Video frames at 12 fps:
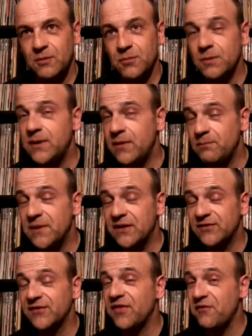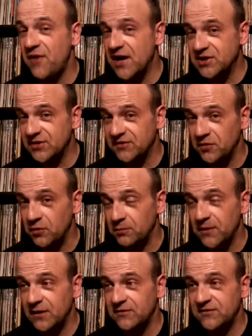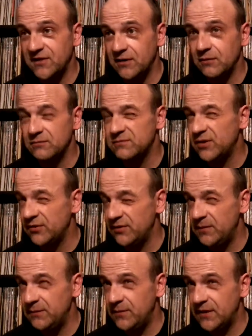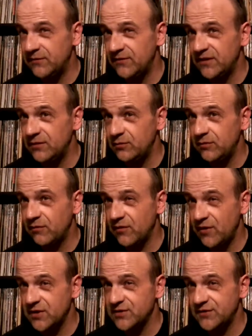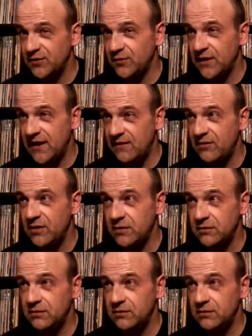probably the biggest thrash song, possibly biggest single thrash song ever,